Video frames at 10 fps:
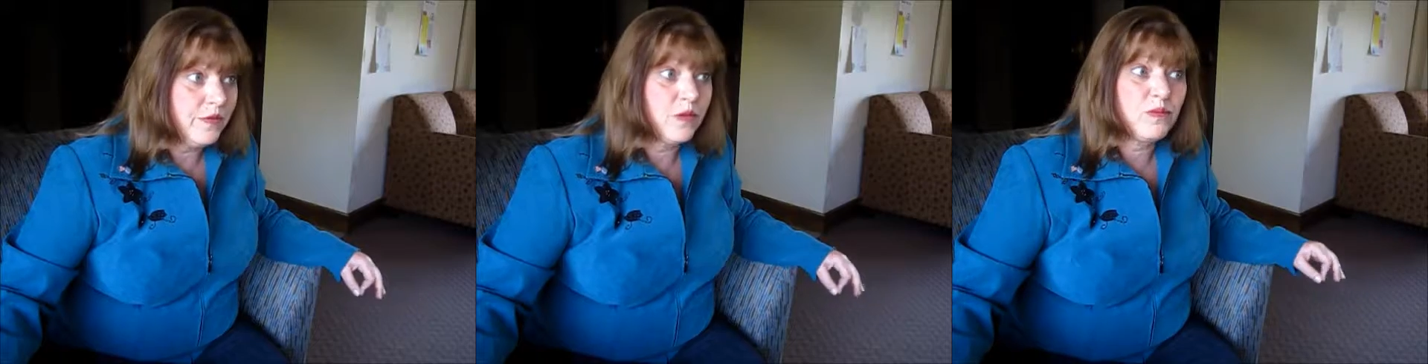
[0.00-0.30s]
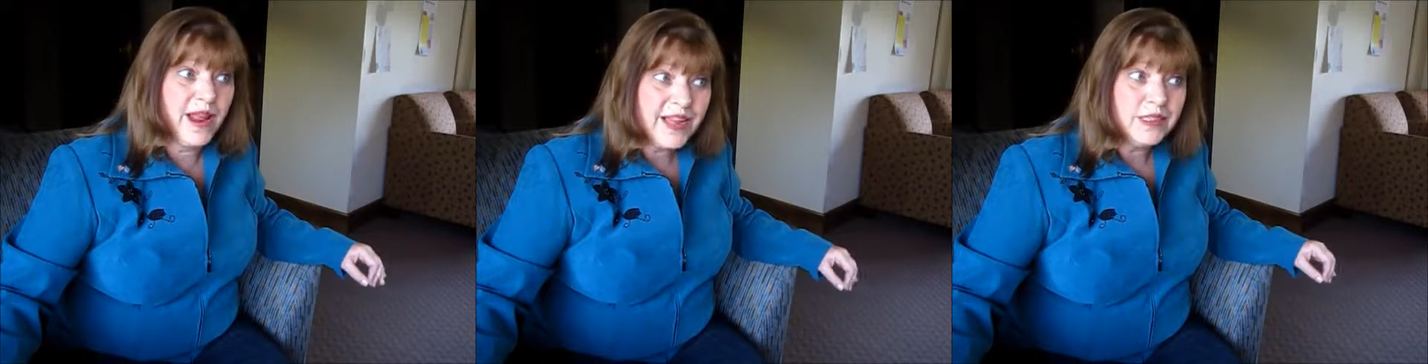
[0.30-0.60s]
however,
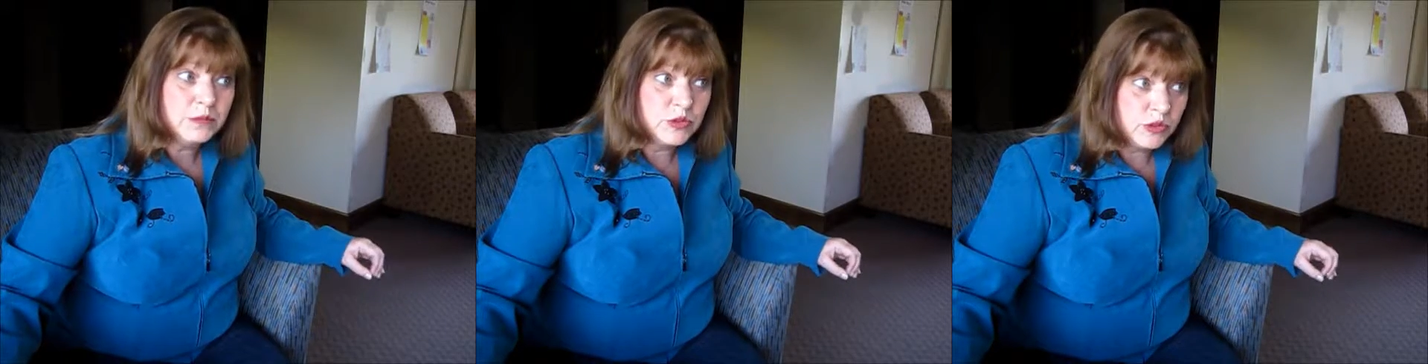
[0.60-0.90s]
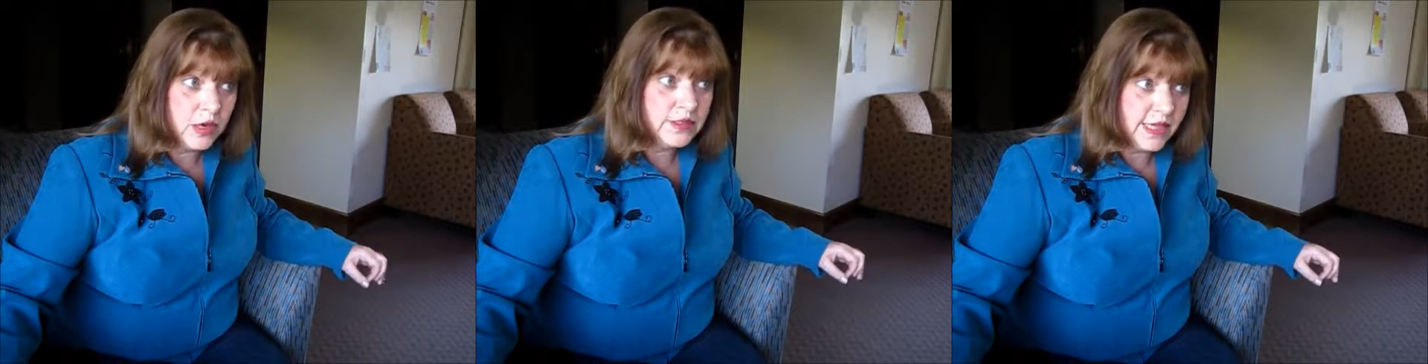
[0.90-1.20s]
random
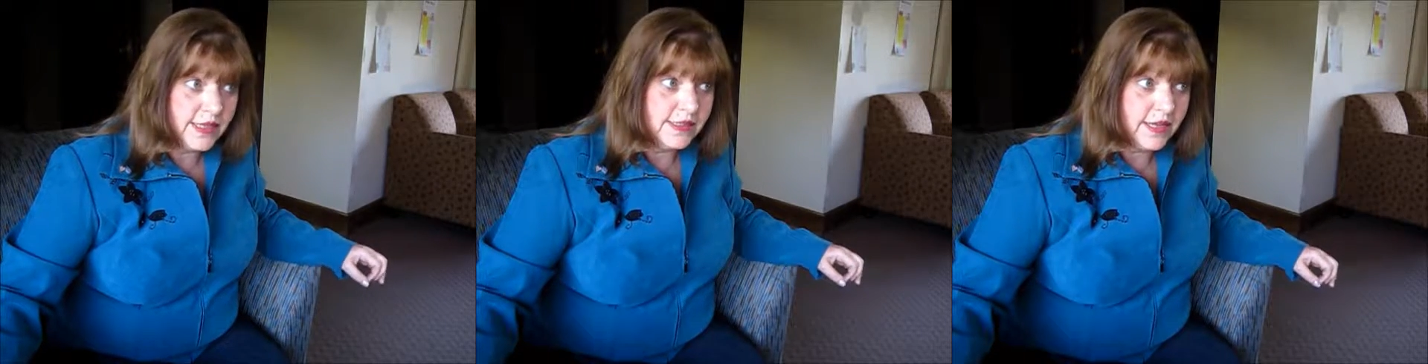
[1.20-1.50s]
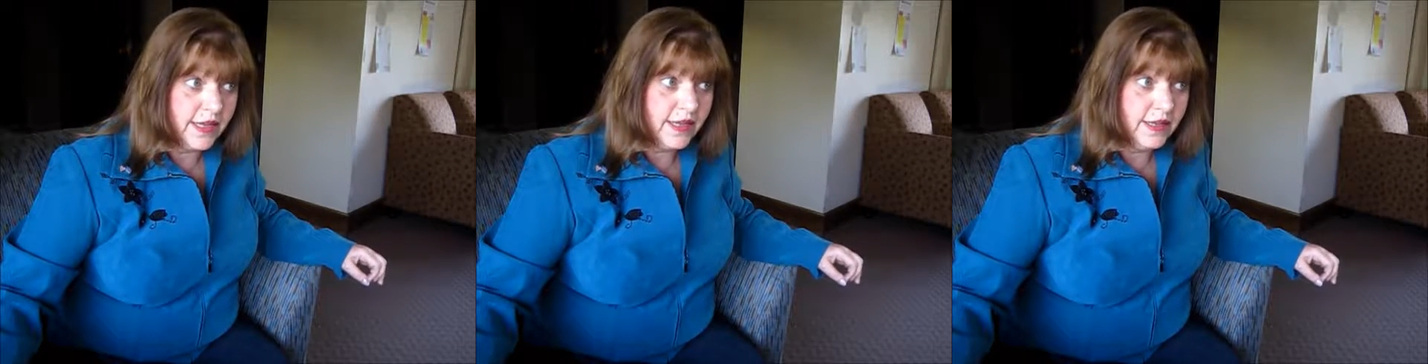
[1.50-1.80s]
drug
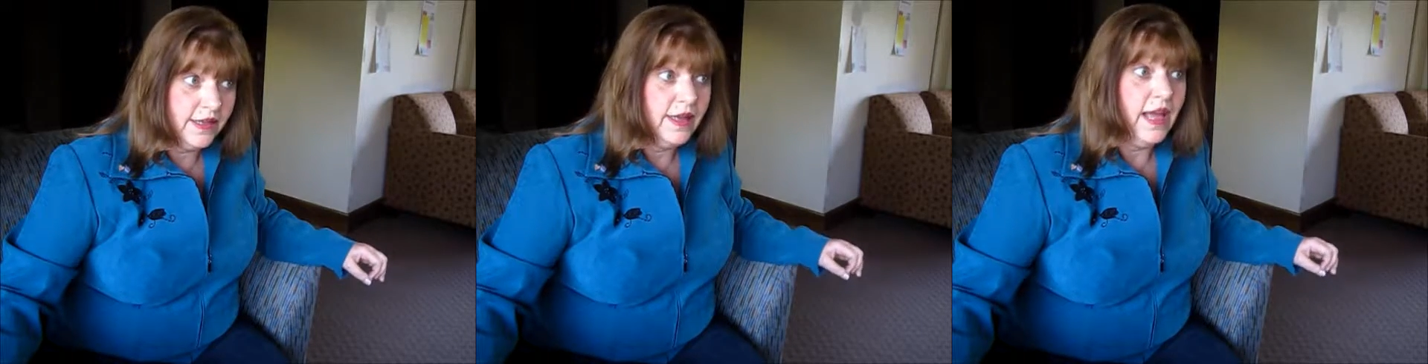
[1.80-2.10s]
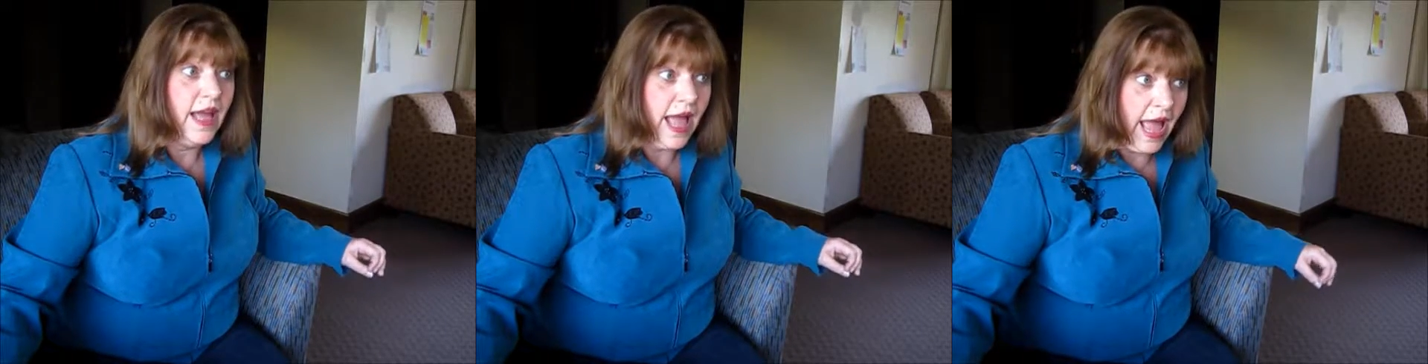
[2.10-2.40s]
testing
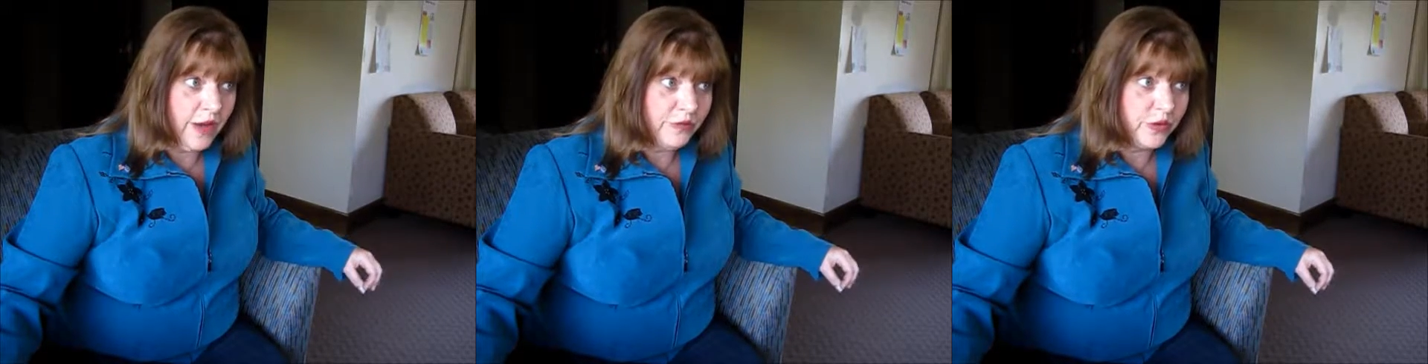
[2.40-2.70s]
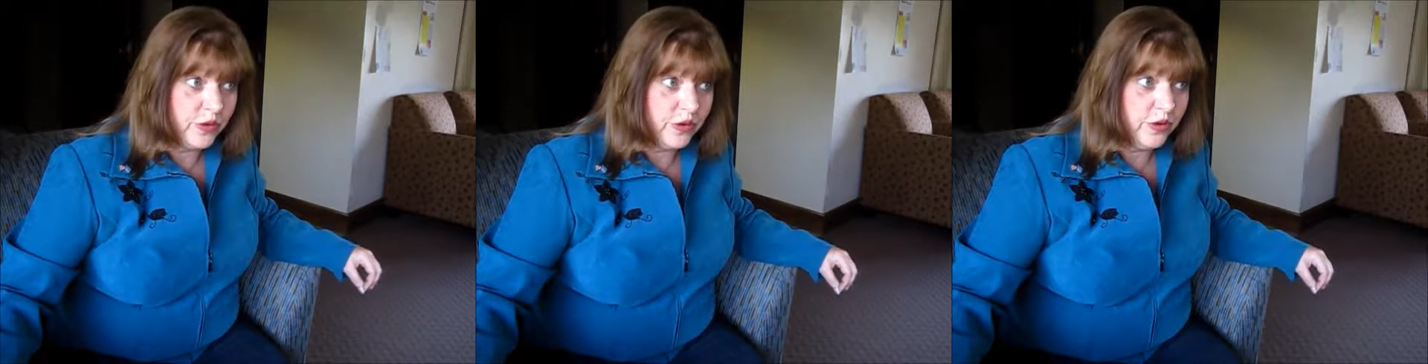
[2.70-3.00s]

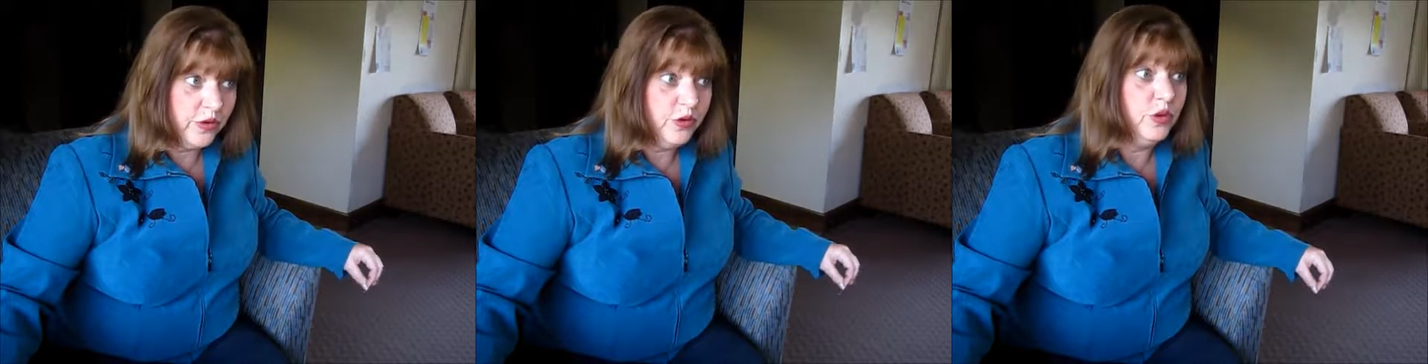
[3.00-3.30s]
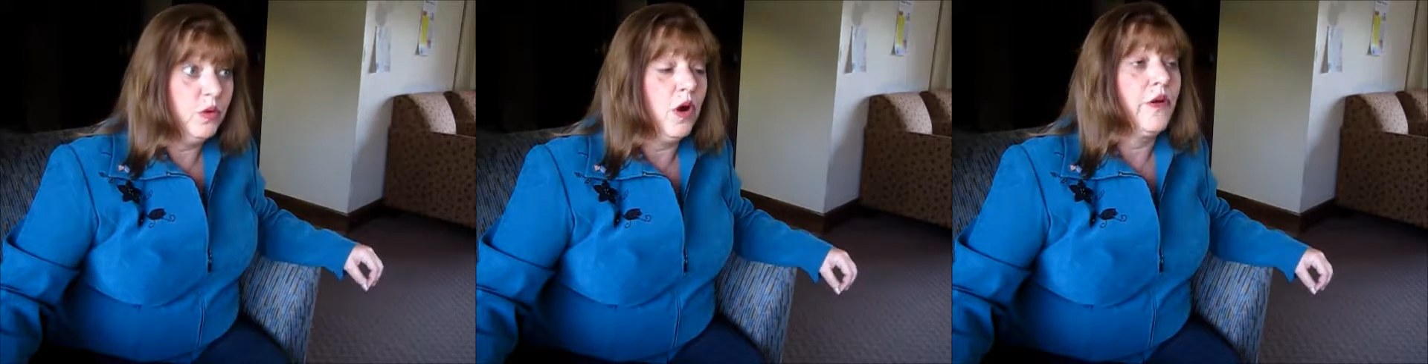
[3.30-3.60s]
after
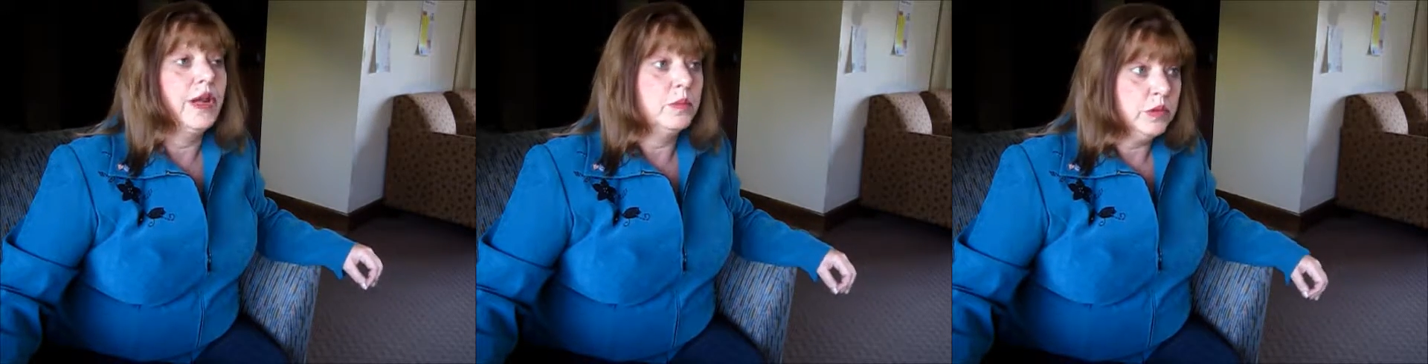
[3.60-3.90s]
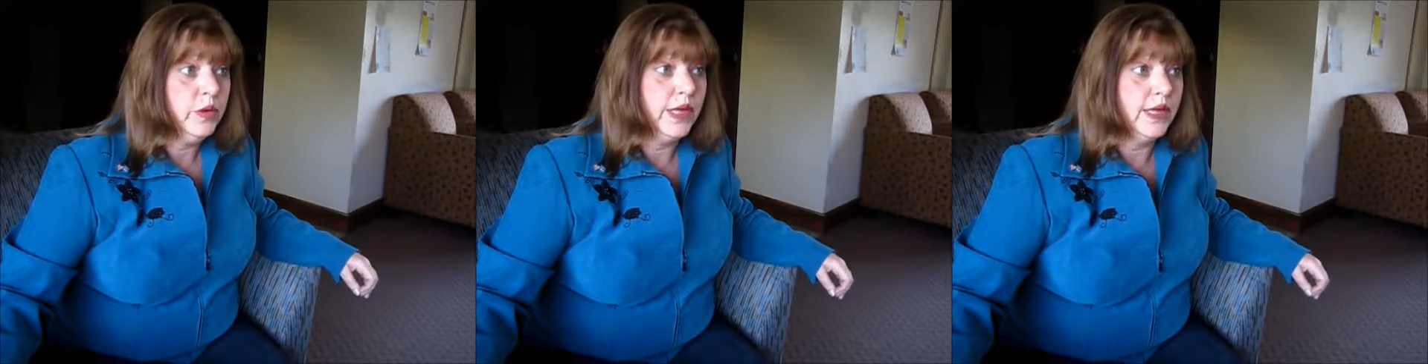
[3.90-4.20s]
you are an
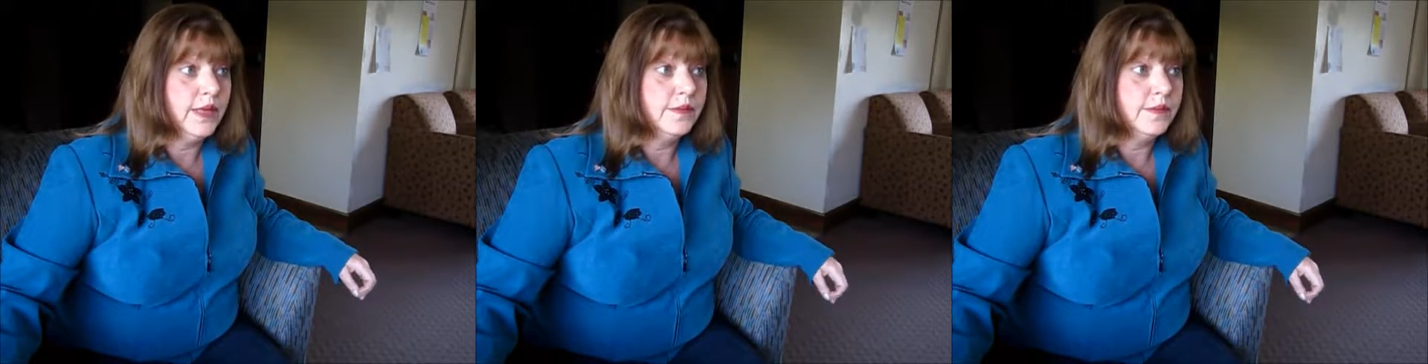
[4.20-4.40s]
employee.